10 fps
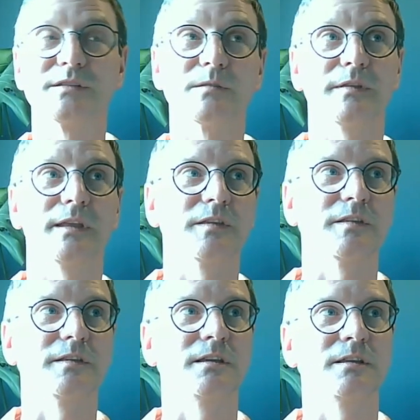think that
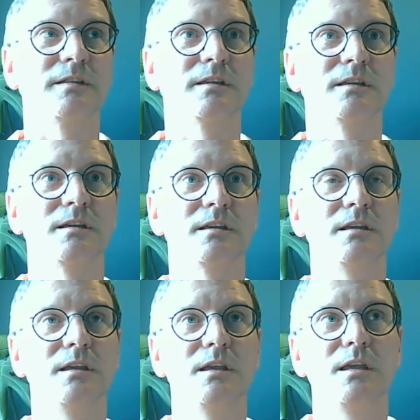the
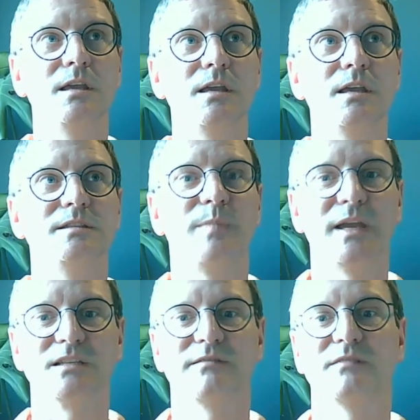
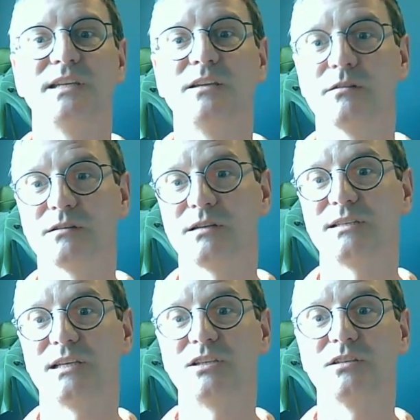debates around
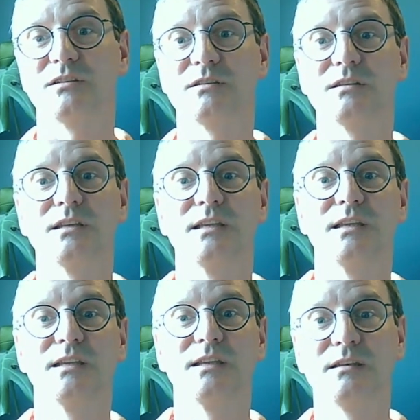decolonisation
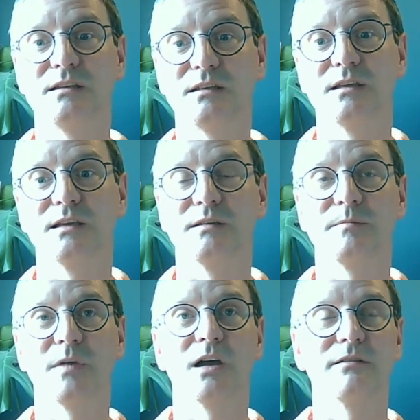in
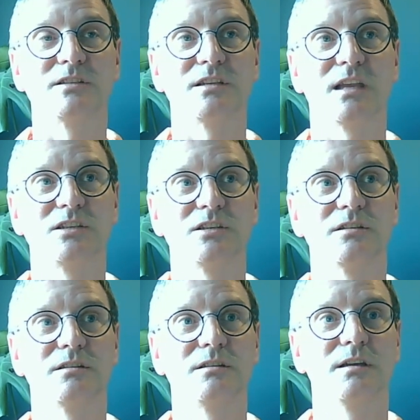higher
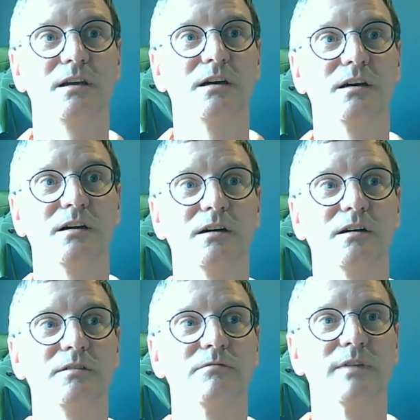education are
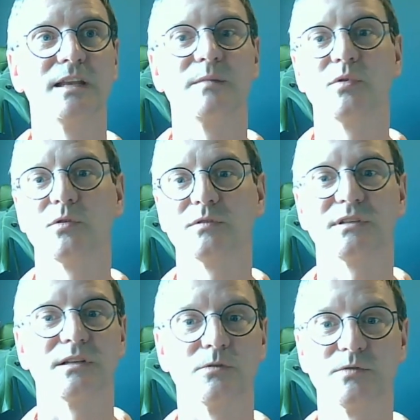really
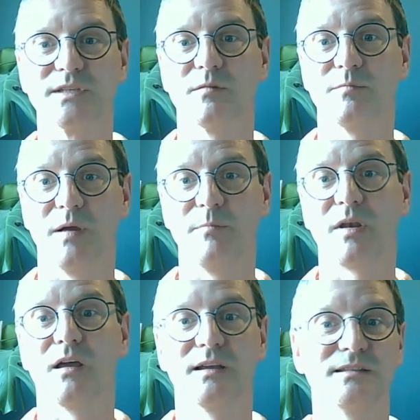important, and also
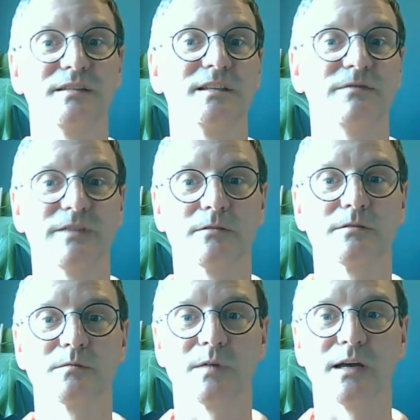apply to this field
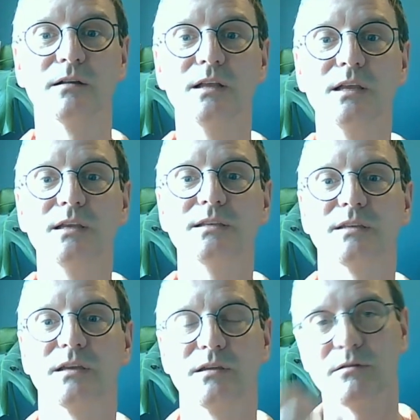as well.
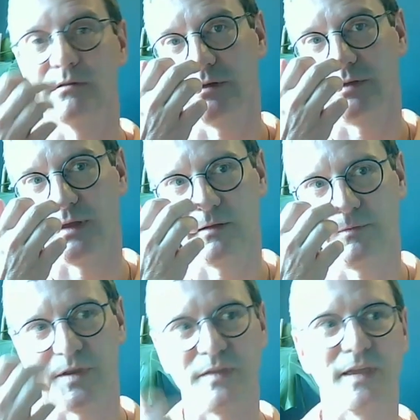So I think
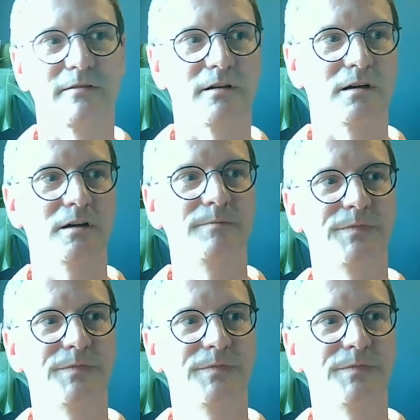that there are